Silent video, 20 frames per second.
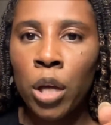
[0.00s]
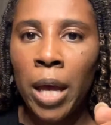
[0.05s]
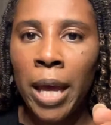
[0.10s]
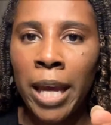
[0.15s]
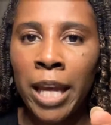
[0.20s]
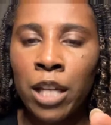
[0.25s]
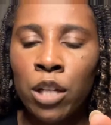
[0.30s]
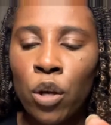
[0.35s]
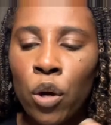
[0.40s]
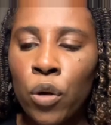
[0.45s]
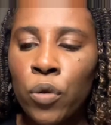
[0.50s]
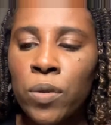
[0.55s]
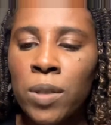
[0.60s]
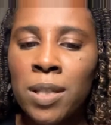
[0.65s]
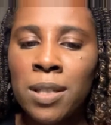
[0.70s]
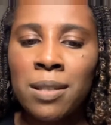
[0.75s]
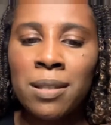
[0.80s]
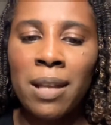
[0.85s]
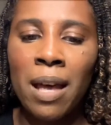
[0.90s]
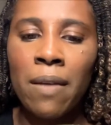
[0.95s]

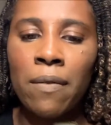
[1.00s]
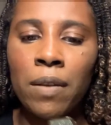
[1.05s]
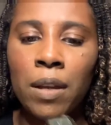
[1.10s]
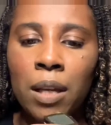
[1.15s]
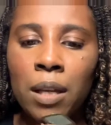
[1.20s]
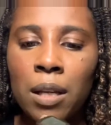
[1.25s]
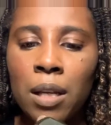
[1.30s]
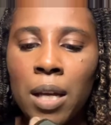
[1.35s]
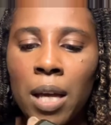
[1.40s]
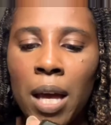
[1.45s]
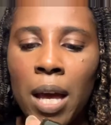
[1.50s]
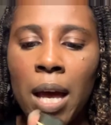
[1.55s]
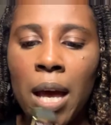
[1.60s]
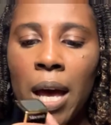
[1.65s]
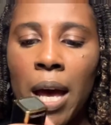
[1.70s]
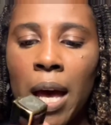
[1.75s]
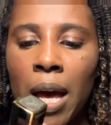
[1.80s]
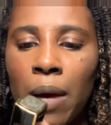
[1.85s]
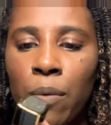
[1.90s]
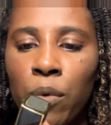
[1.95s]
807.
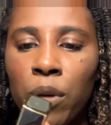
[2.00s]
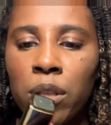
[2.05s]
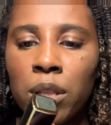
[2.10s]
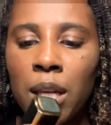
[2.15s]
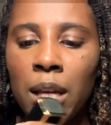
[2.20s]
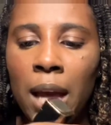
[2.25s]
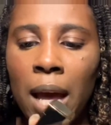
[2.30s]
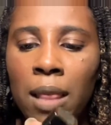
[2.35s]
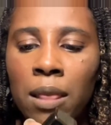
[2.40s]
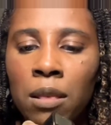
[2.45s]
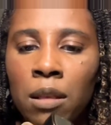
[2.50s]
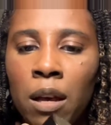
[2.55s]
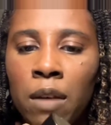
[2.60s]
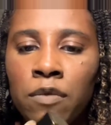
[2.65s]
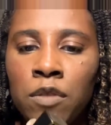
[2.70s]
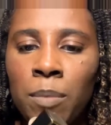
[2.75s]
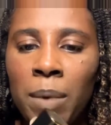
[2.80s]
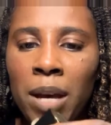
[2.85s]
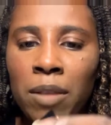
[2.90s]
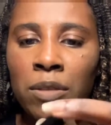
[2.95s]
One thing I
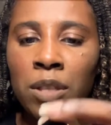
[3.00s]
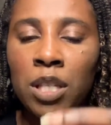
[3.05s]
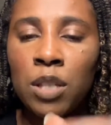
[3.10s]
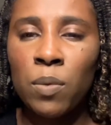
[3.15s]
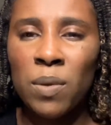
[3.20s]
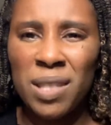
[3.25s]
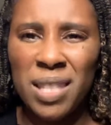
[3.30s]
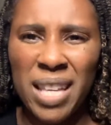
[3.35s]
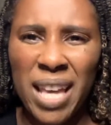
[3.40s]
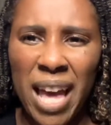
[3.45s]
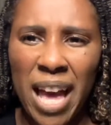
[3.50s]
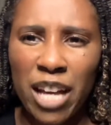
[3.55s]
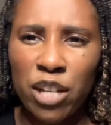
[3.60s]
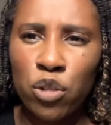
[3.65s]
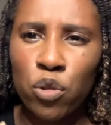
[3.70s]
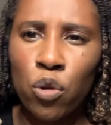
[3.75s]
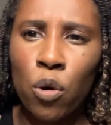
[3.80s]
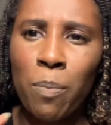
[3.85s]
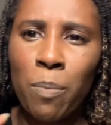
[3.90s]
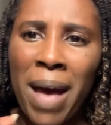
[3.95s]
loved about this was the
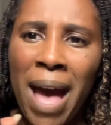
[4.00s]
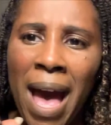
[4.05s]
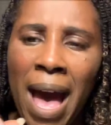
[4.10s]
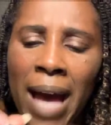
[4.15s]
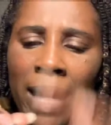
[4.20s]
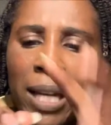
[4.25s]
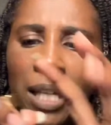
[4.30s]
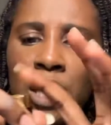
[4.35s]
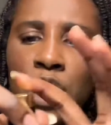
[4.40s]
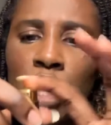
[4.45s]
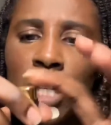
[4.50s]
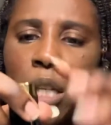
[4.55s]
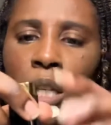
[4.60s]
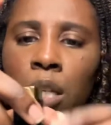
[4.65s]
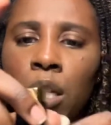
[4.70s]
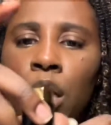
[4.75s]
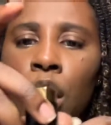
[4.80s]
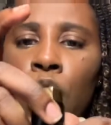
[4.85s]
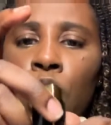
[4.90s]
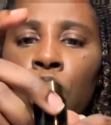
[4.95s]
actual
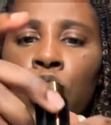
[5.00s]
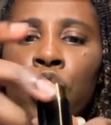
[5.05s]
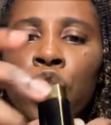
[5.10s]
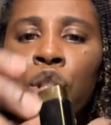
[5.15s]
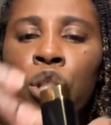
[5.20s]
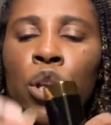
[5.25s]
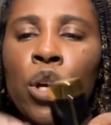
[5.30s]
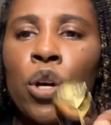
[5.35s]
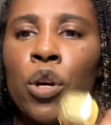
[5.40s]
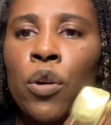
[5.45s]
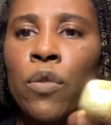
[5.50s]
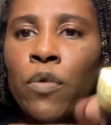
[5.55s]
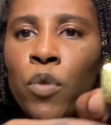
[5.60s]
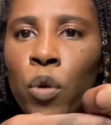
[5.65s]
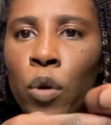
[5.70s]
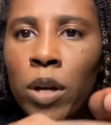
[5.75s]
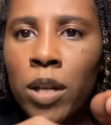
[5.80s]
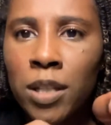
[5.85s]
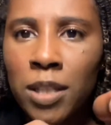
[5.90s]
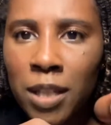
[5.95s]
packaging. So of
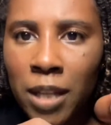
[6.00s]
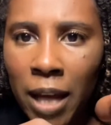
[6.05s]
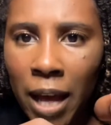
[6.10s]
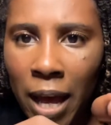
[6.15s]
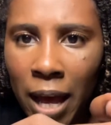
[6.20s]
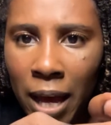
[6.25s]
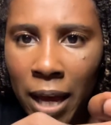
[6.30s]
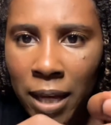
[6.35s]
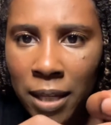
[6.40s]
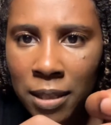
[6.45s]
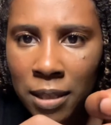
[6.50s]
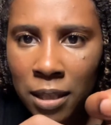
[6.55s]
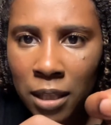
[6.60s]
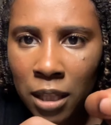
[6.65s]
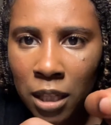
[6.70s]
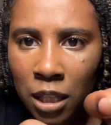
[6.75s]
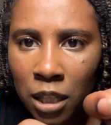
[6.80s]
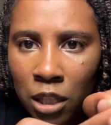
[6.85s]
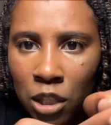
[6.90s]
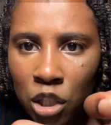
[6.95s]
course it has
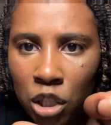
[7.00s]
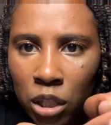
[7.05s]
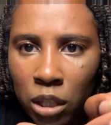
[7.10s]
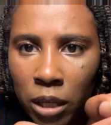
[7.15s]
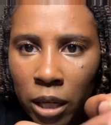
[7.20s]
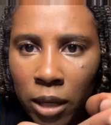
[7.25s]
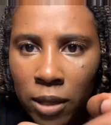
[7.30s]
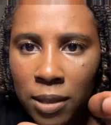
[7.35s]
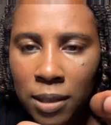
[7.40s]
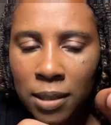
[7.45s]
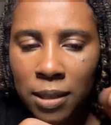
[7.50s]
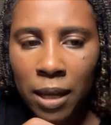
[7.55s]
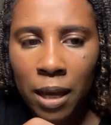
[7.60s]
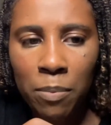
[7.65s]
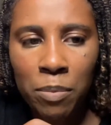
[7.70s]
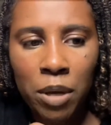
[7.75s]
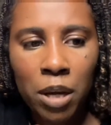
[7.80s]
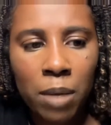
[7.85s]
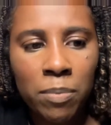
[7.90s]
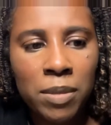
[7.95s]
the Chanel
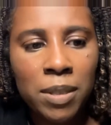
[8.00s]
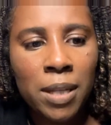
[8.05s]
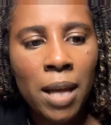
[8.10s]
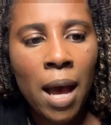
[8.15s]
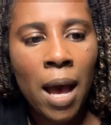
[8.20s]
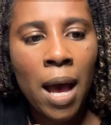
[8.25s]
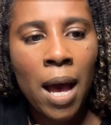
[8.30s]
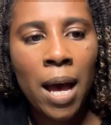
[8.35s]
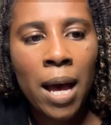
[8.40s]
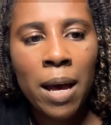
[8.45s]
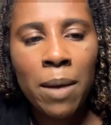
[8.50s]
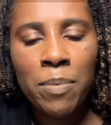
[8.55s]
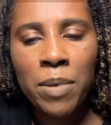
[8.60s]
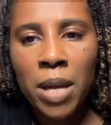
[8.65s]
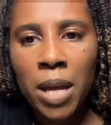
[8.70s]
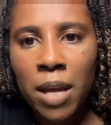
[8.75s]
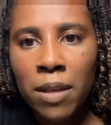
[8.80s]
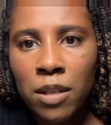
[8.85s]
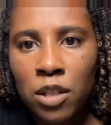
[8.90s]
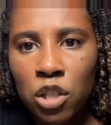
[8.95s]
stamp up top,
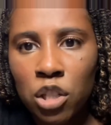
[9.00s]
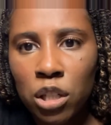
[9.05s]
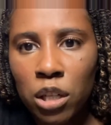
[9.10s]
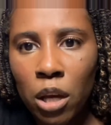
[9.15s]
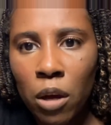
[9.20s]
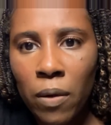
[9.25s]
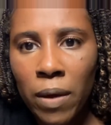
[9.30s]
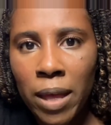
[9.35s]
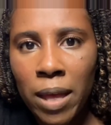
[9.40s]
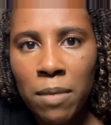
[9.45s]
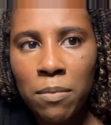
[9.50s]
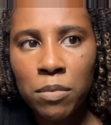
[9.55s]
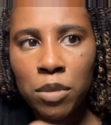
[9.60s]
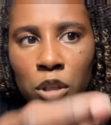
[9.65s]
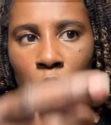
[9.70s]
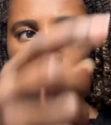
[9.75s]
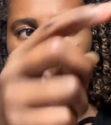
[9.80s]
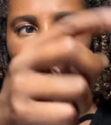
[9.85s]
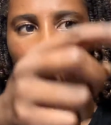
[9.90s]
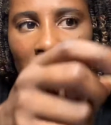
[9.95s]
the Chanel
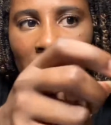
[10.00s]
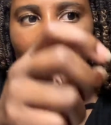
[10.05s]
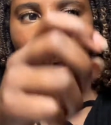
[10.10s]
emblem, but